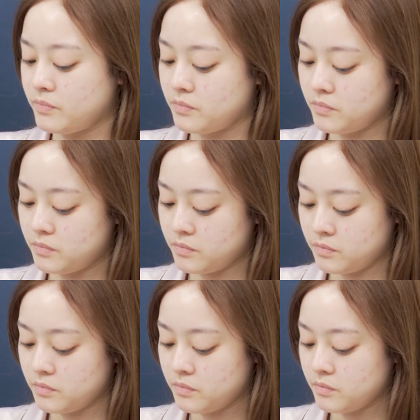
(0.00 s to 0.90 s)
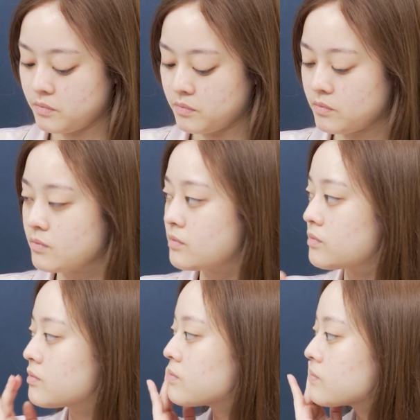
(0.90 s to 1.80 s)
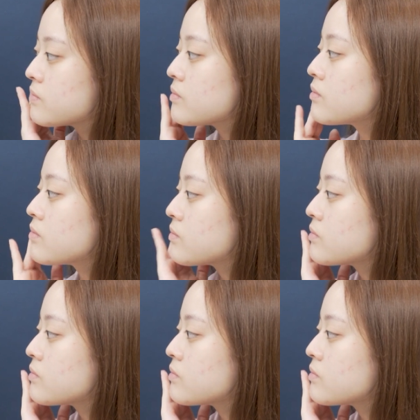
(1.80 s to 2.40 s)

(not speaking)